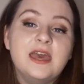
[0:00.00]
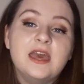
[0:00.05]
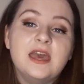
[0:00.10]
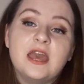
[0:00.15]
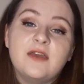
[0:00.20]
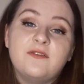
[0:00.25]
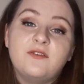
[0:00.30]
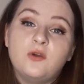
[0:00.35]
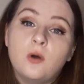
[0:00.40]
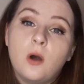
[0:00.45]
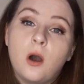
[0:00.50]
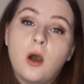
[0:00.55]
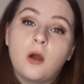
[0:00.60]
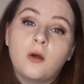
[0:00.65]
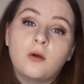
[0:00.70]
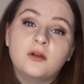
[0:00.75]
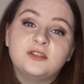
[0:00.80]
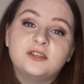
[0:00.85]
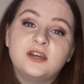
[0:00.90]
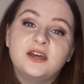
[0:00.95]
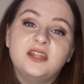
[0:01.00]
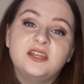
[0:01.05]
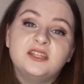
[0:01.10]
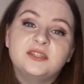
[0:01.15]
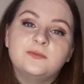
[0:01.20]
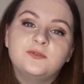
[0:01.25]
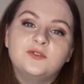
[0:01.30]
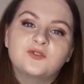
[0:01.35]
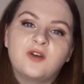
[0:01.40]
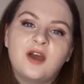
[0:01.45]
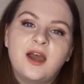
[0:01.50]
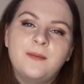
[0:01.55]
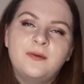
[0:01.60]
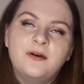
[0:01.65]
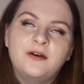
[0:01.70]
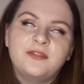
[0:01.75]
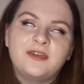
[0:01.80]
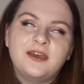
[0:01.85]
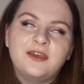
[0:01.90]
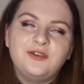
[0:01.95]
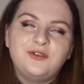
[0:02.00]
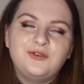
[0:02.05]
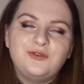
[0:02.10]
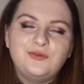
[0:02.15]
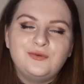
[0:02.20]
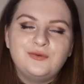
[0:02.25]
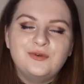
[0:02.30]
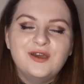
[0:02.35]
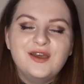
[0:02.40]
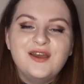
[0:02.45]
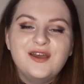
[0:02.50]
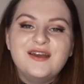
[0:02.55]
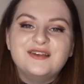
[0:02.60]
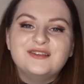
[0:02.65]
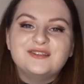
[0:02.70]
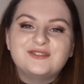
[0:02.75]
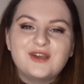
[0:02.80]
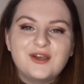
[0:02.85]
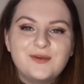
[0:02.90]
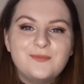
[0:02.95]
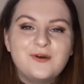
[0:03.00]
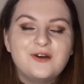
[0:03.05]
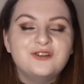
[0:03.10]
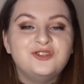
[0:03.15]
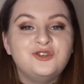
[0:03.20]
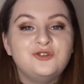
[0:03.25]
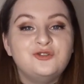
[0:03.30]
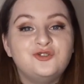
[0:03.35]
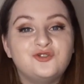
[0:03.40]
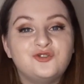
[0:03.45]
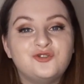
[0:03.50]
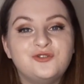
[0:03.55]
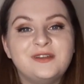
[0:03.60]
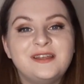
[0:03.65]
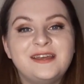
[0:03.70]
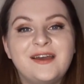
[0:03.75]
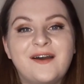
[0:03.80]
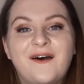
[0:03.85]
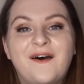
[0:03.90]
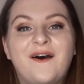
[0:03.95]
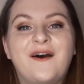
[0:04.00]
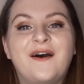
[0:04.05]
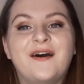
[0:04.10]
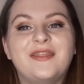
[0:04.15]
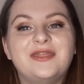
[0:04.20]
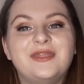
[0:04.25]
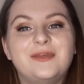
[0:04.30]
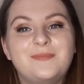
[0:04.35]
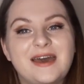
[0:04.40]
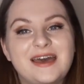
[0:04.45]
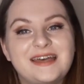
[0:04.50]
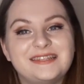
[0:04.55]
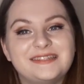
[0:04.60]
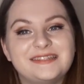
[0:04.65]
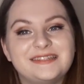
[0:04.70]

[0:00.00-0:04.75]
If you are a returning subscriber, thank you so much. You truly are the best.